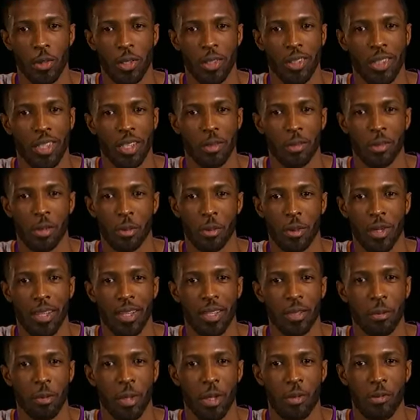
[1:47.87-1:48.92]
one that comes to
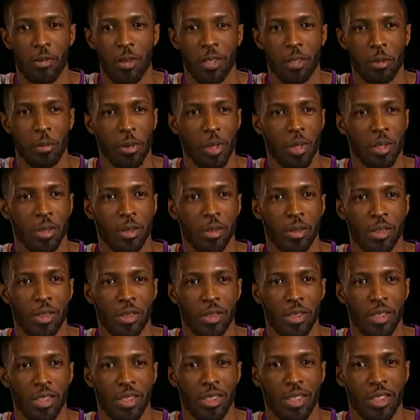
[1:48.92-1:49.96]
mind, big fundamentals.
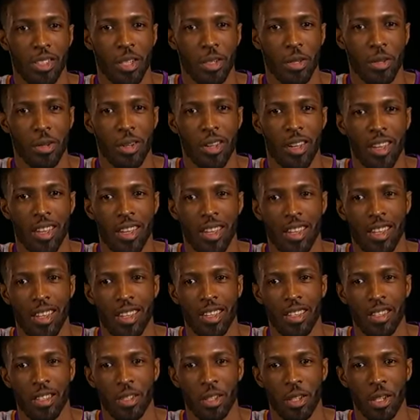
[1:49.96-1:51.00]
You just know
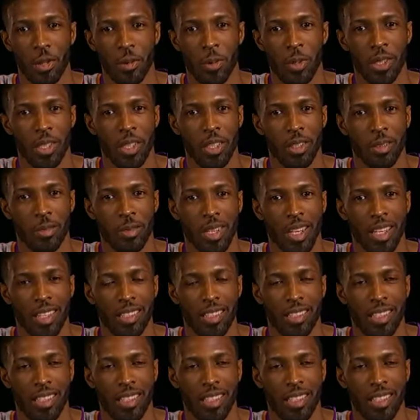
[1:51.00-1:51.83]
you don't want to give him that